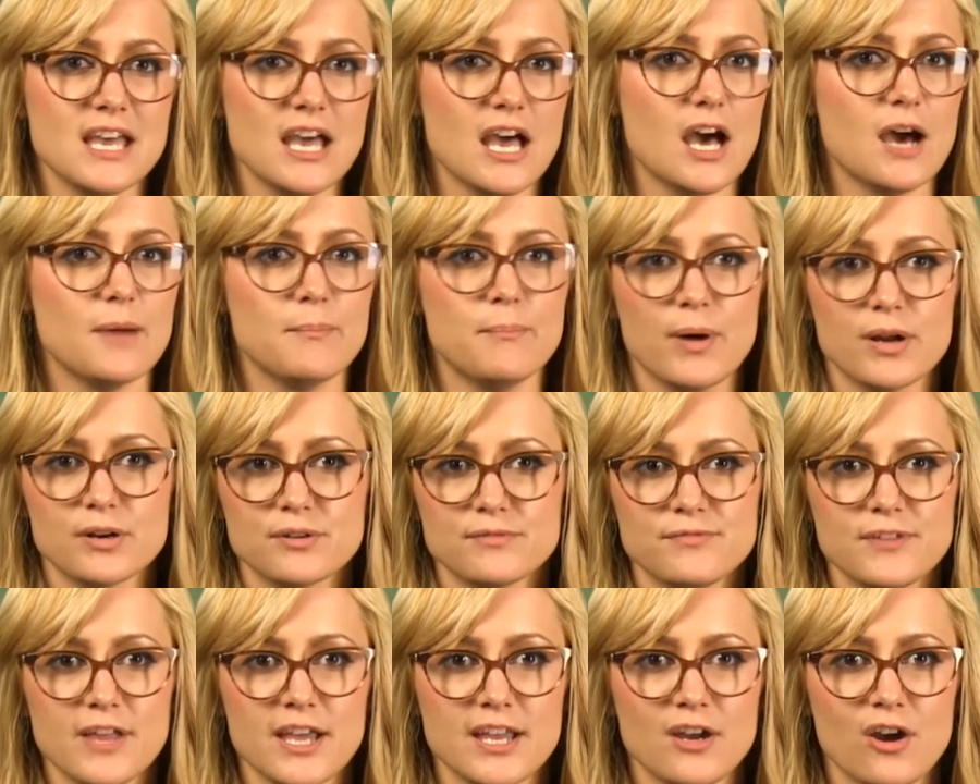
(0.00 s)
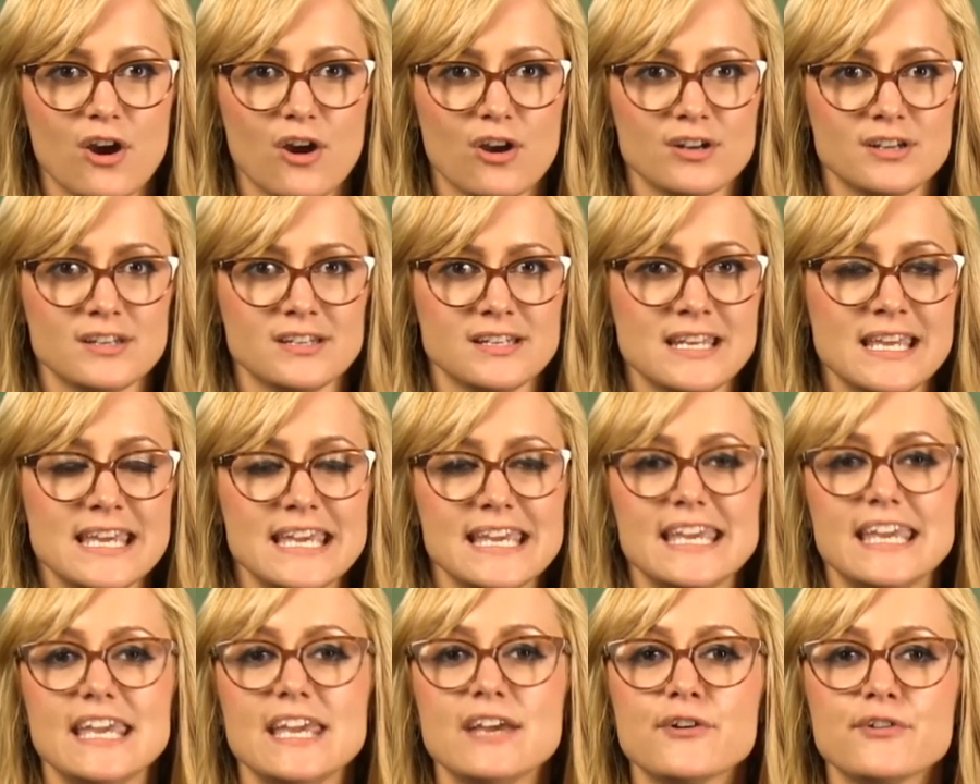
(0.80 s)
a butterfly garden,
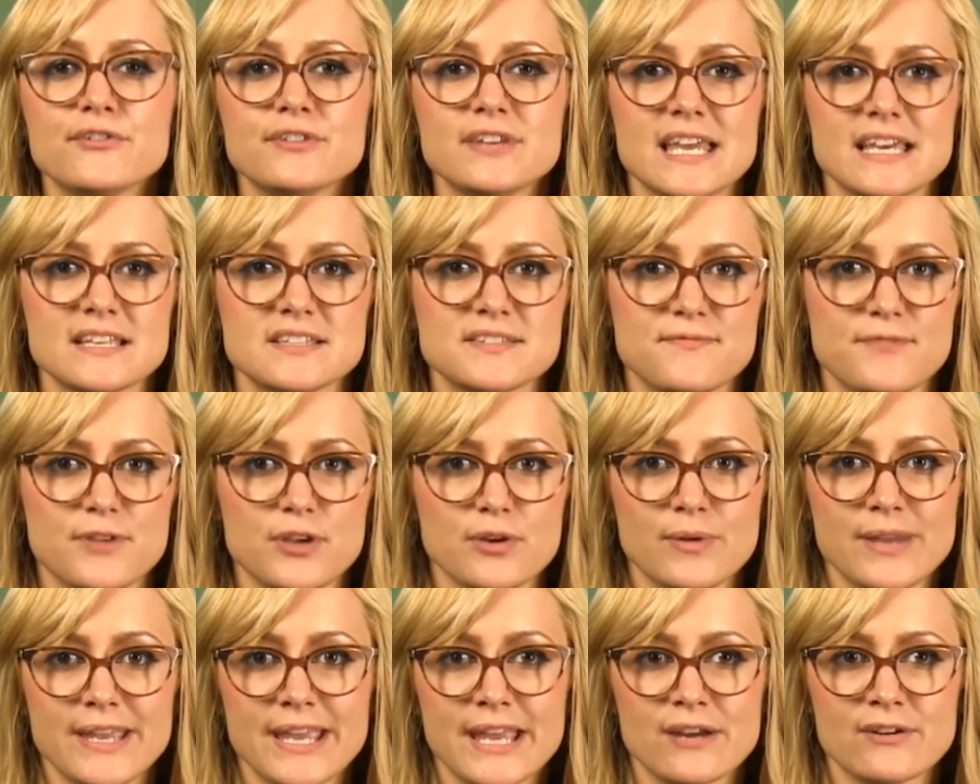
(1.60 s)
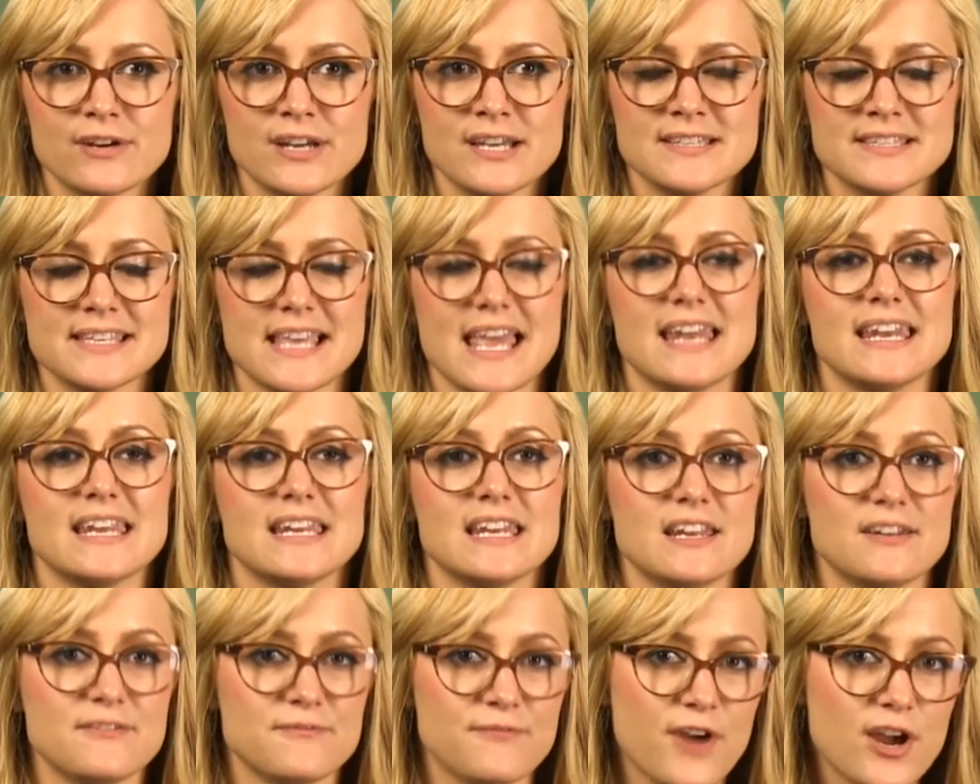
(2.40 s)
eagle nest viewing areas, and an
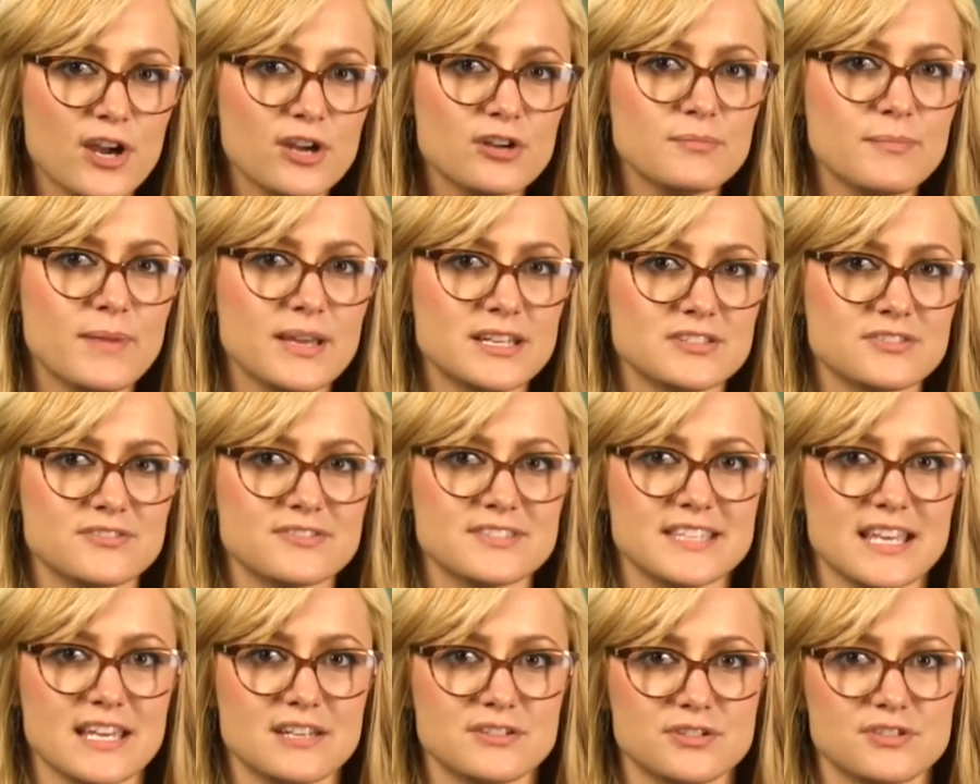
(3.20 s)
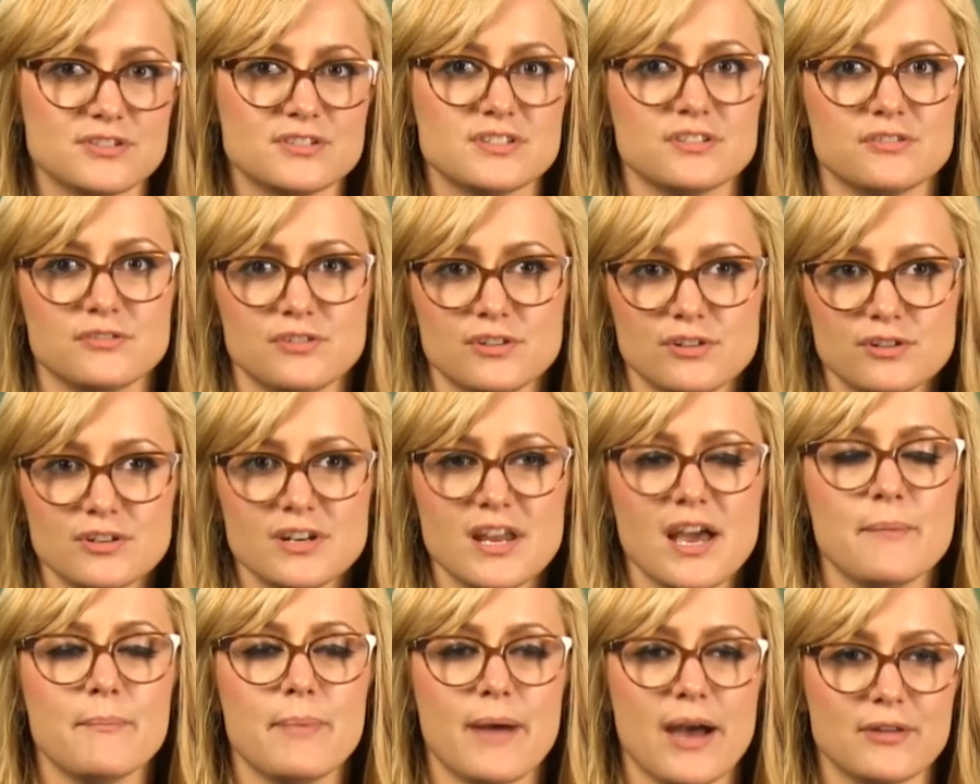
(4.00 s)
environmental center to learn
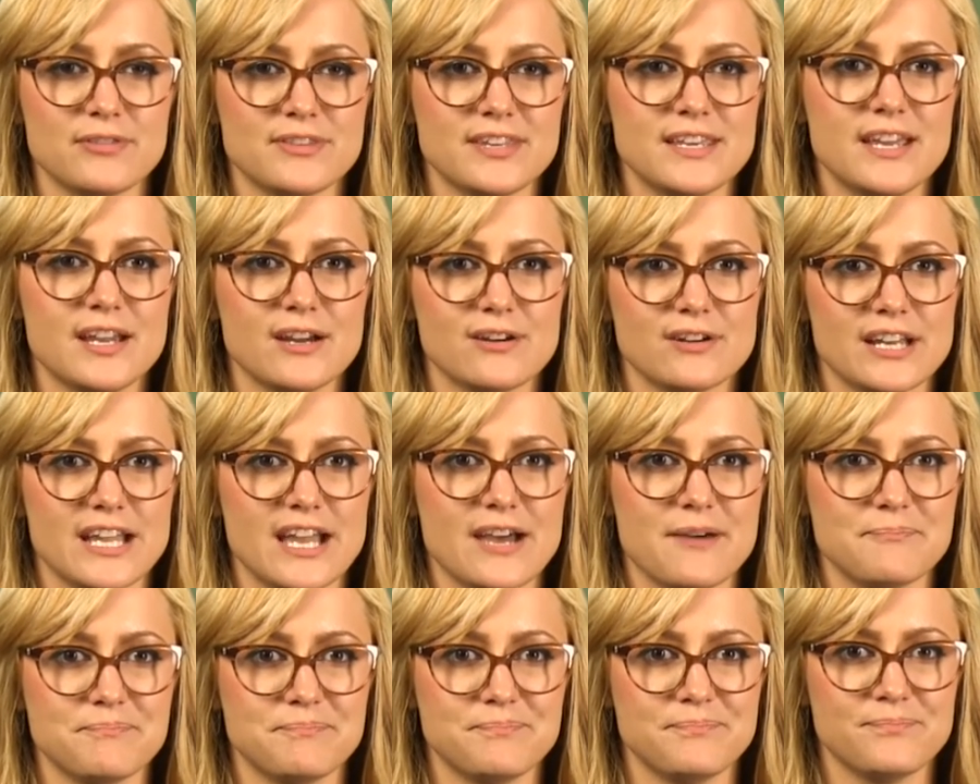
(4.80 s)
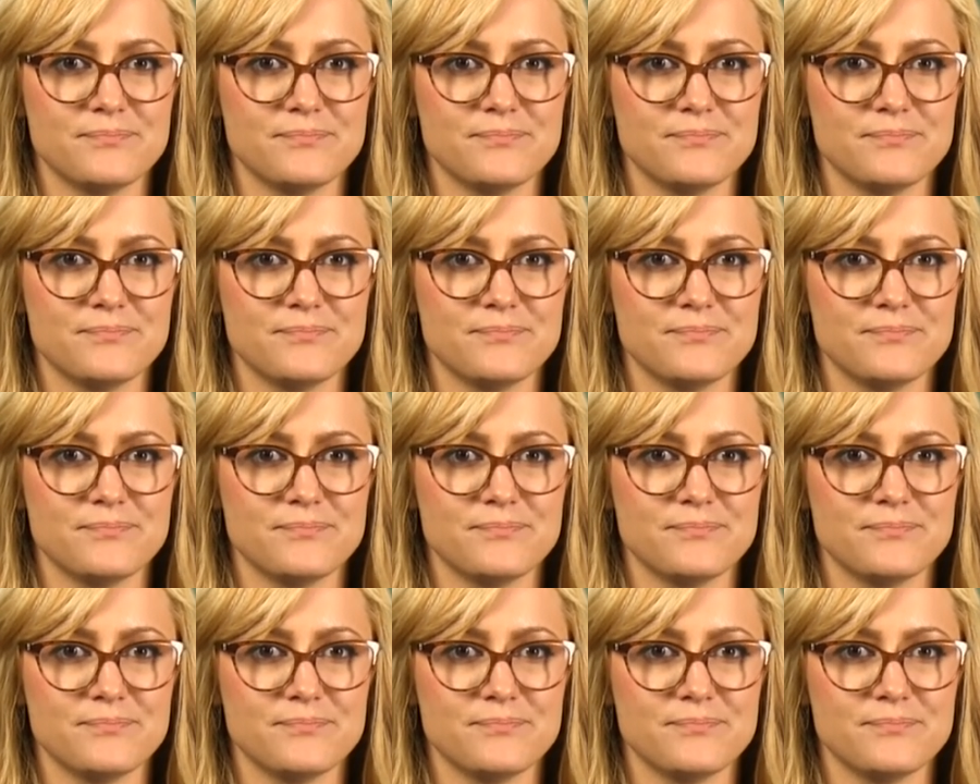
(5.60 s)
about the area.